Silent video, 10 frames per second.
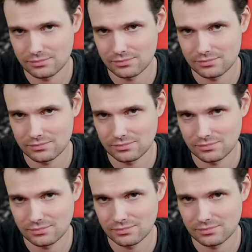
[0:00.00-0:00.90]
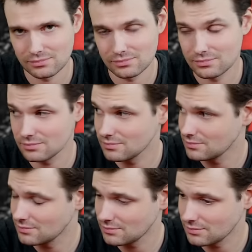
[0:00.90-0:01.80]

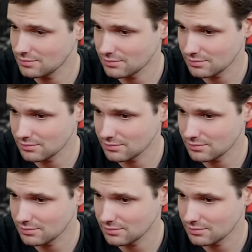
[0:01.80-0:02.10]
No words are spoken by the person on screen.